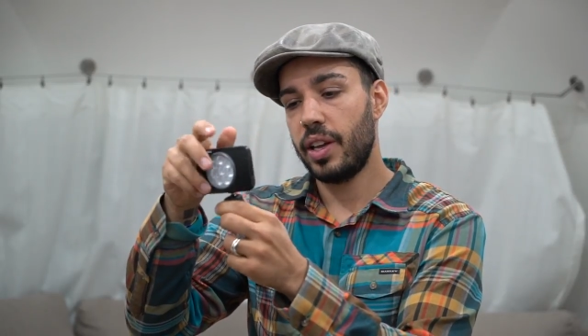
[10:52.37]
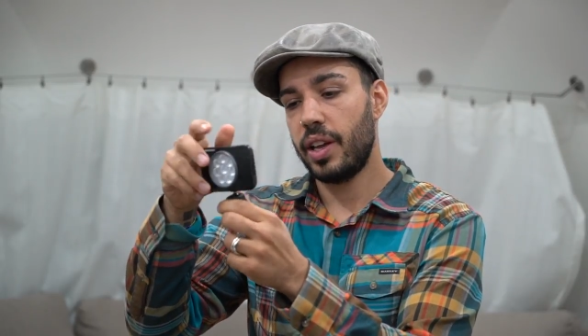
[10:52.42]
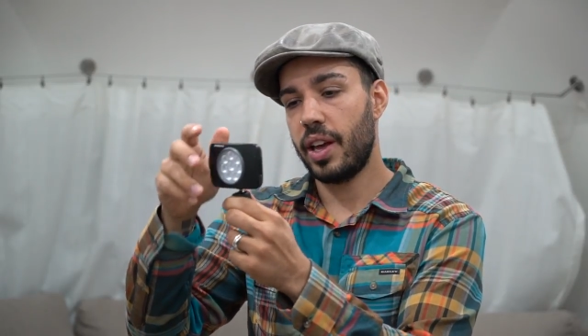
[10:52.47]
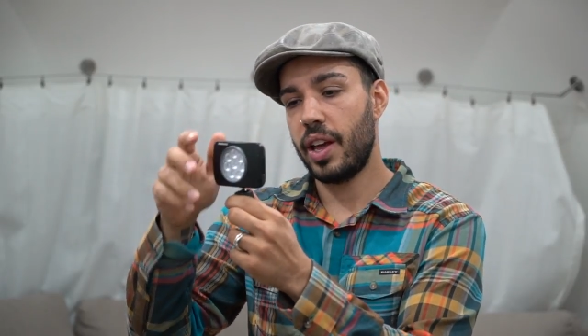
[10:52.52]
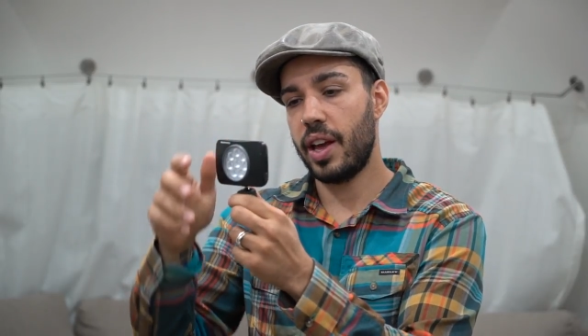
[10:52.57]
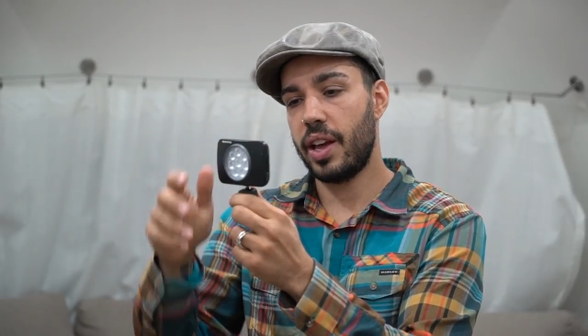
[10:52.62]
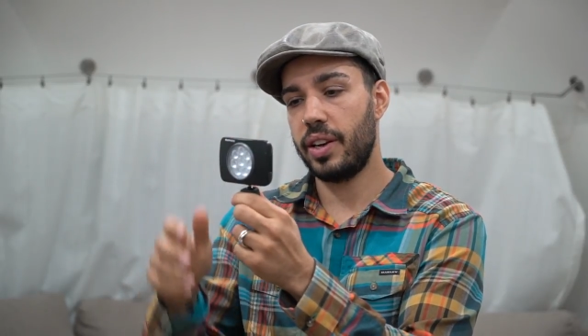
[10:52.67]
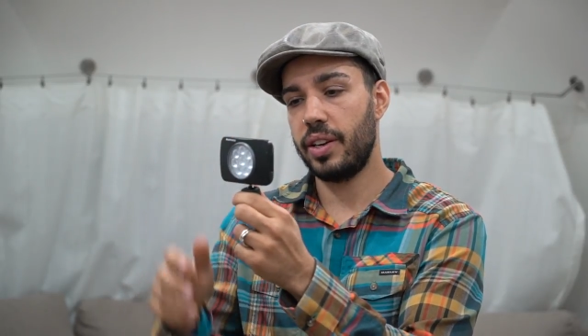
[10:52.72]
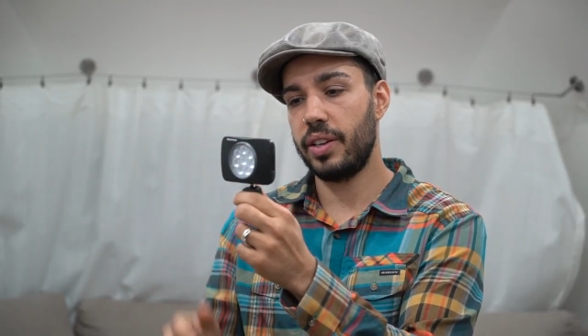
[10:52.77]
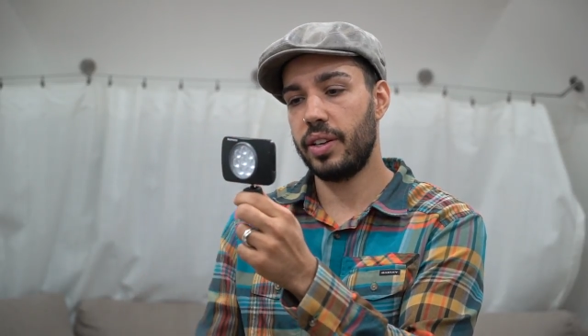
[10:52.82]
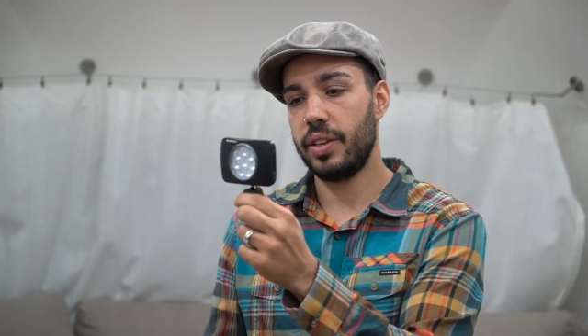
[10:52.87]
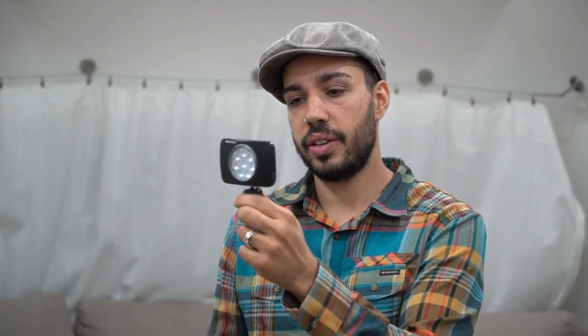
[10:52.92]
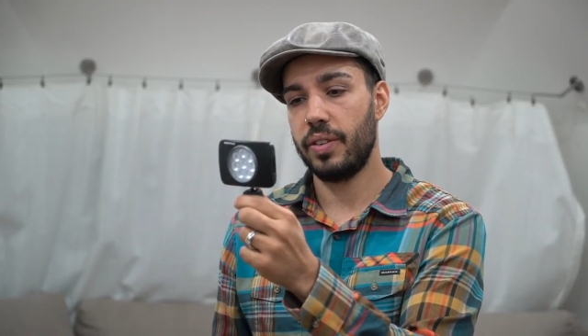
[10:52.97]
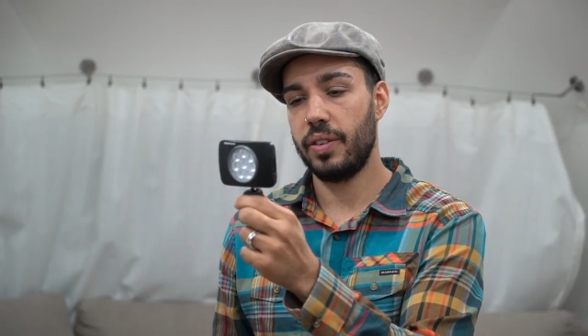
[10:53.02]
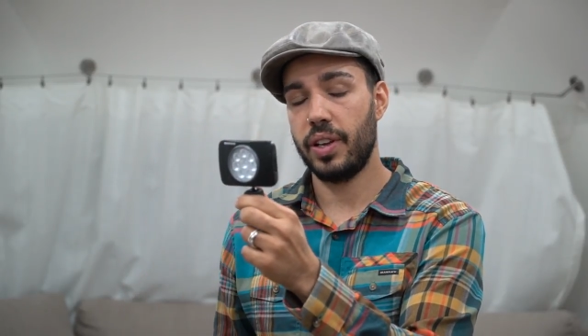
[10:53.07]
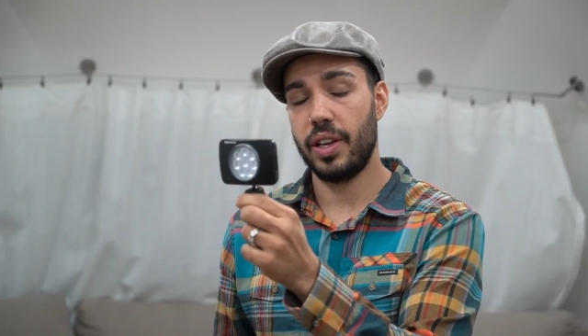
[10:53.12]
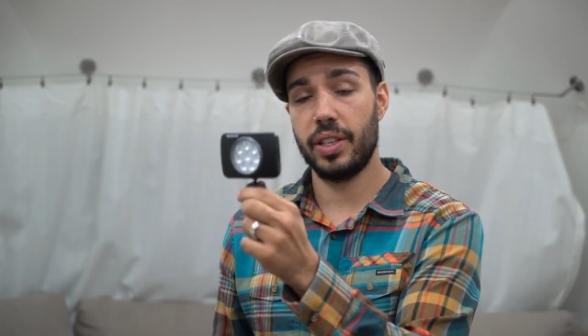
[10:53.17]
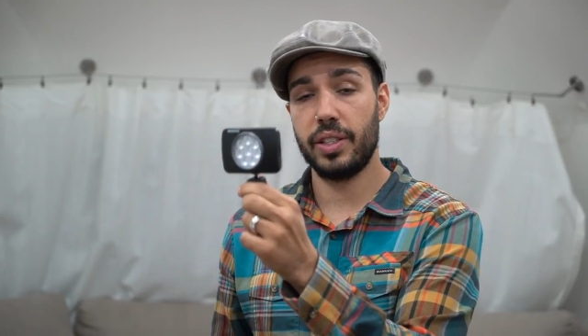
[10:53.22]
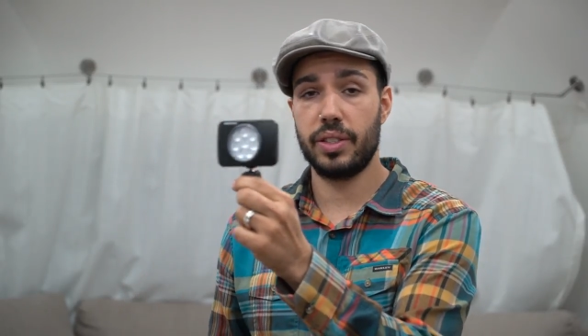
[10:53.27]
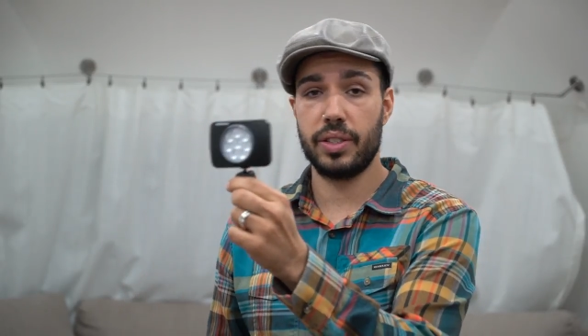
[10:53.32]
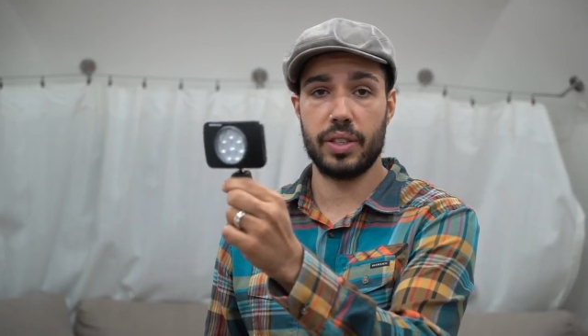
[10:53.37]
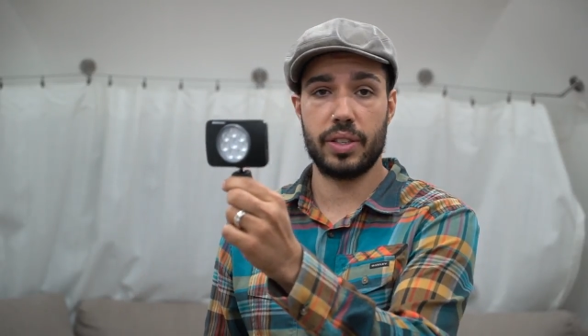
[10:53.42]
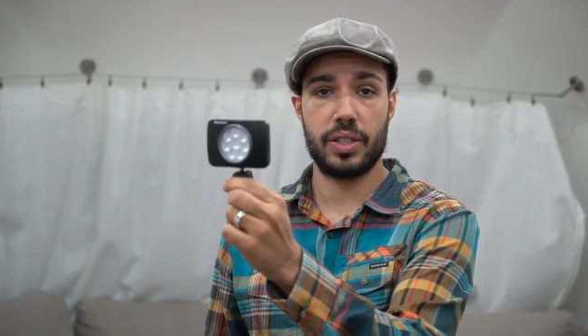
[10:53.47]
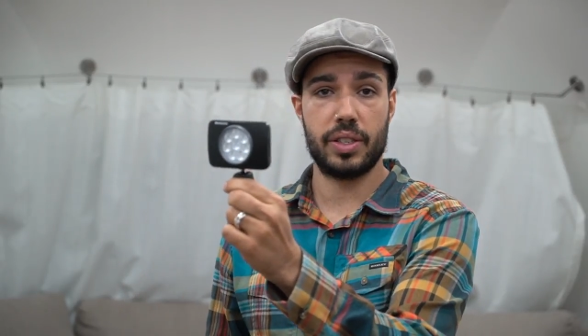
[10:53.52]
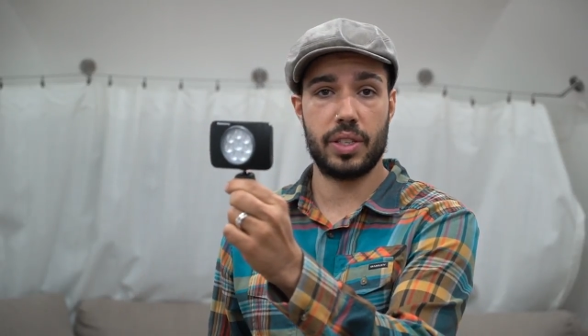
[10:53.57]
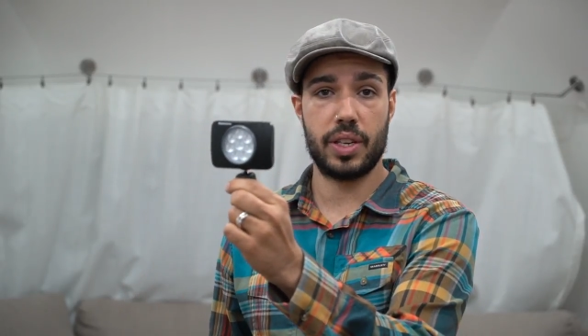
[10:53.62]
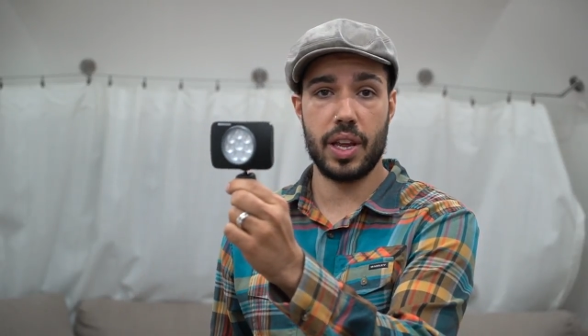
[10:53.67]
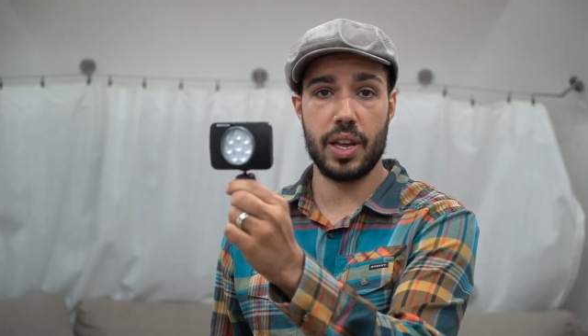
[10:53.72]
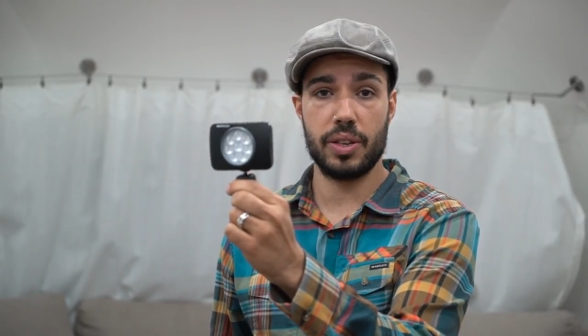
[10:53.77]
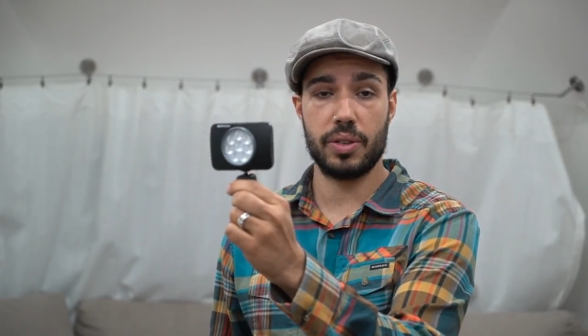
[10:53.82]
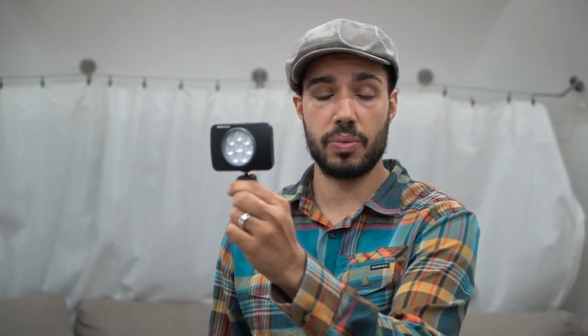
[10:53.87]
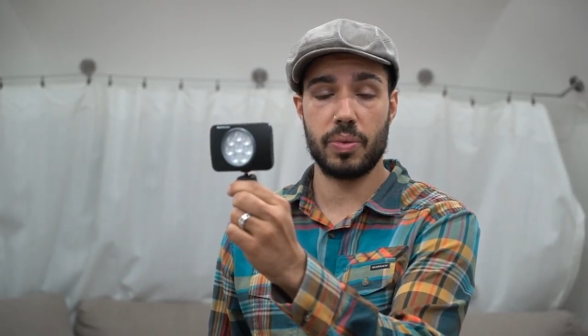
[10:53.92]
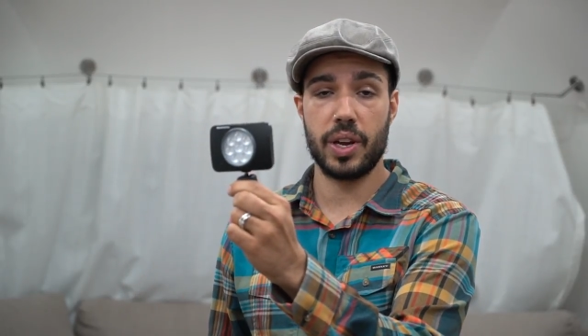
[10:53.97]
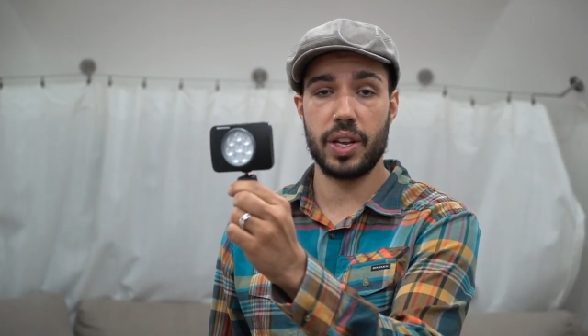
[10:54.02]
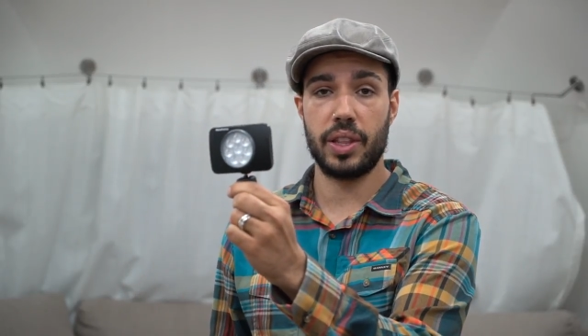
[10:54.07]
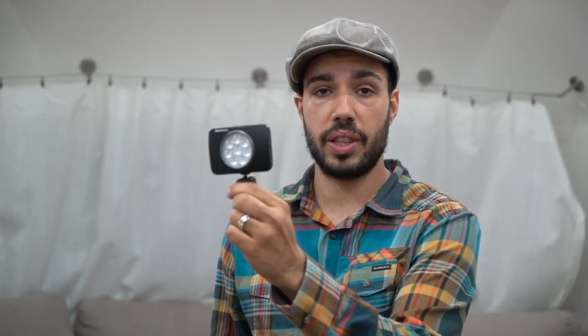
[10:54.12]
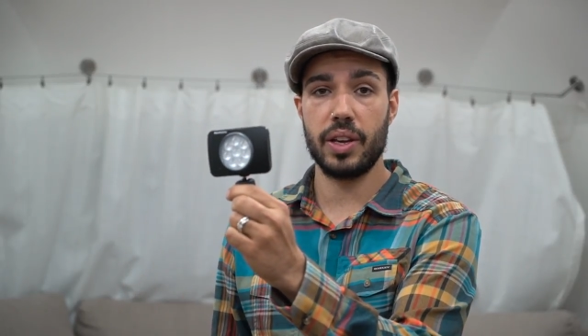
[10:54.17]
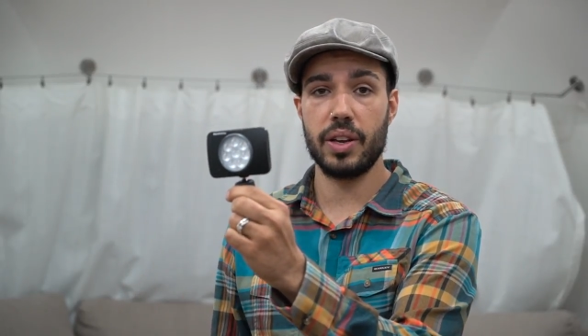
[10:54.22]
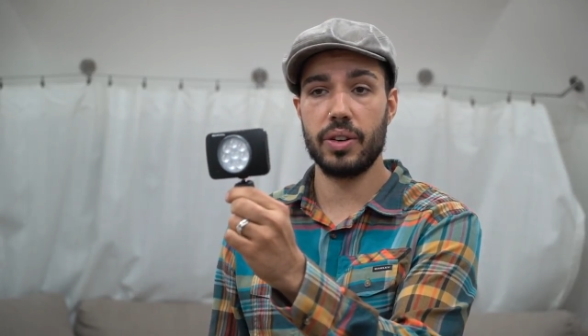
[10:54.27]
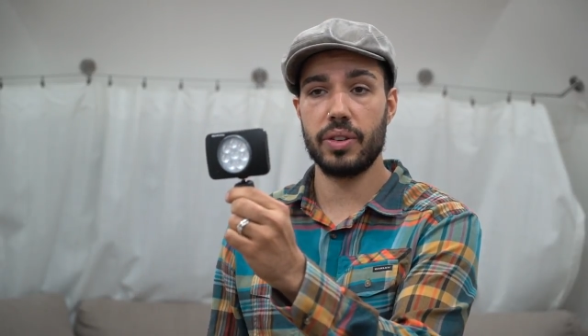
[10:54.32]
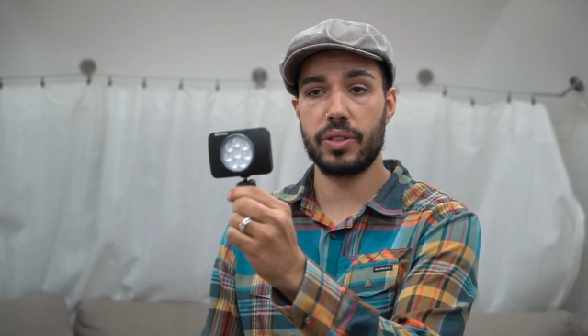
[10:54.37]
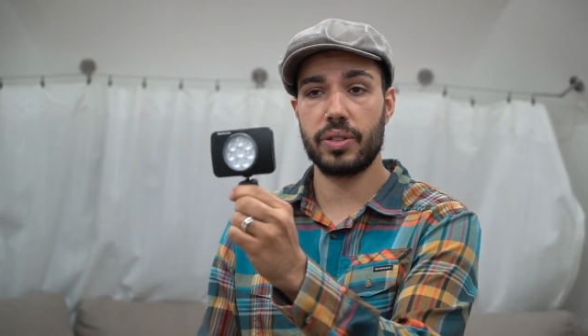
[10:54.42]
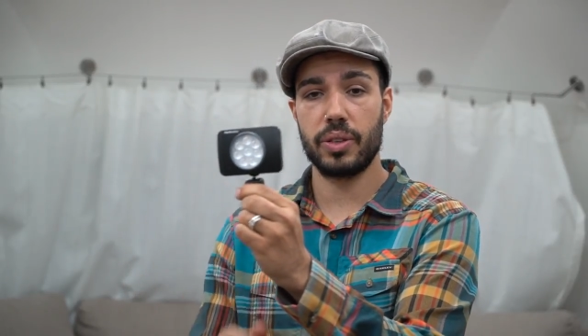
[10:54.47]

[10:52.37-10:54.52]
and it just stays right there,